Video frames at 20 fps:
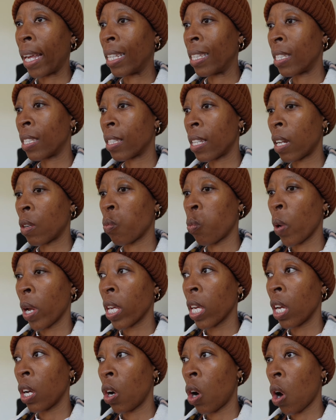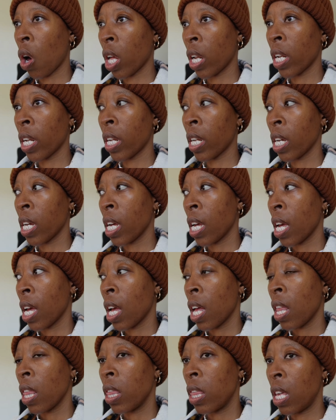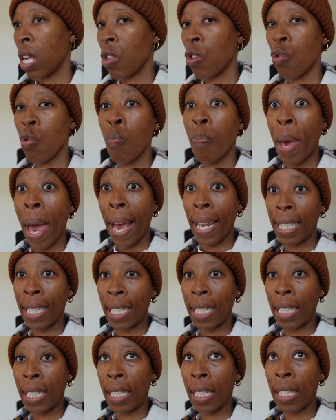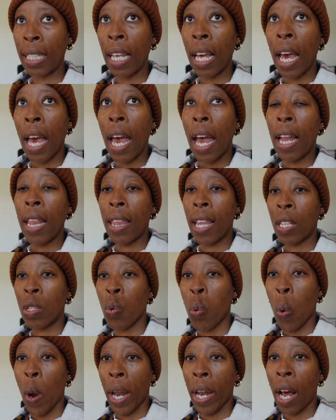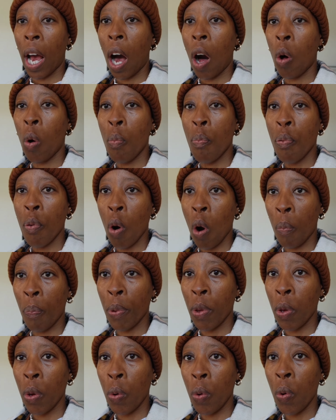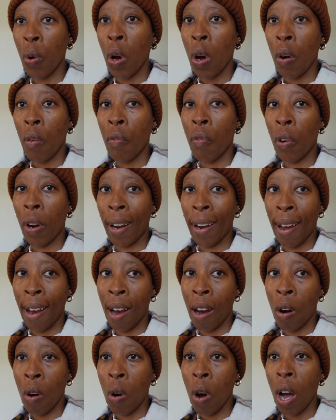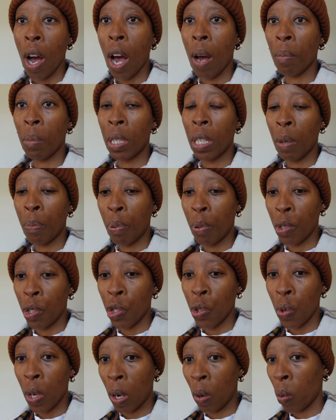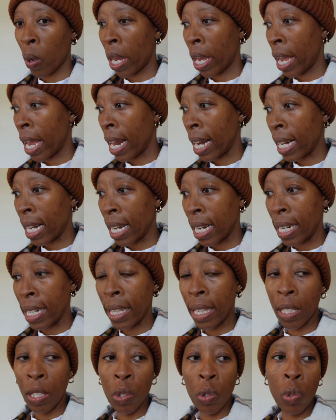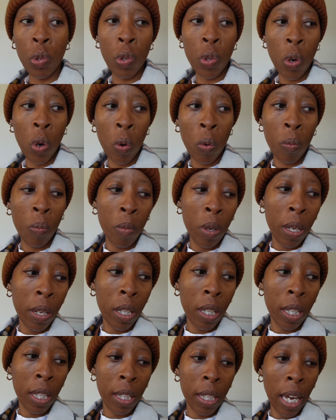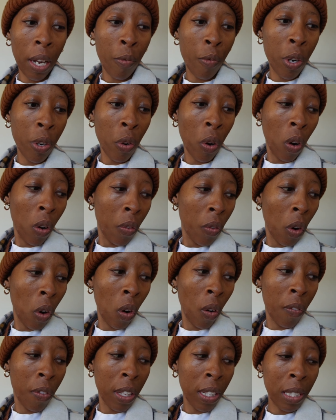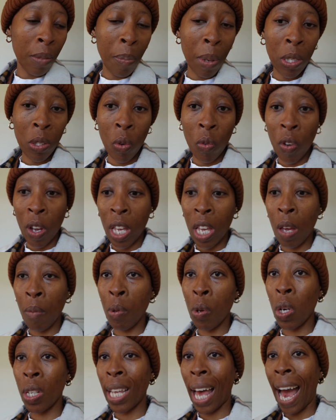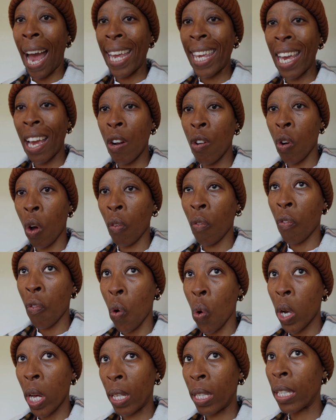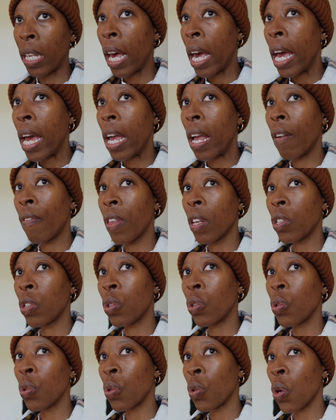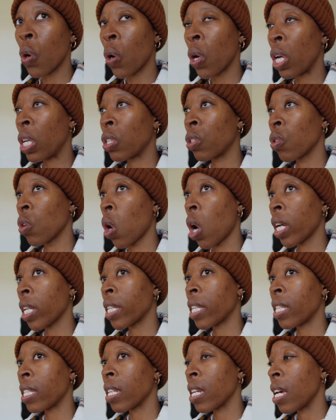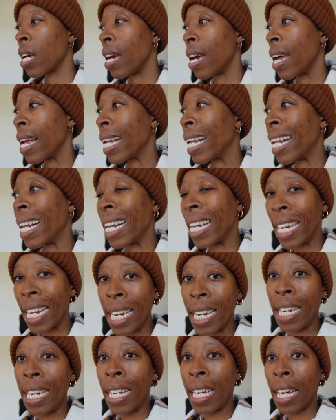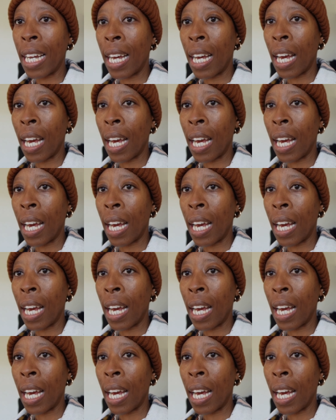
start working on the new patterns, and that's when I'll prop you. For now, I'm gonna put you away, clean the studio, get rid of all of this mess over here, because I cannot focus. If the studio is not clean,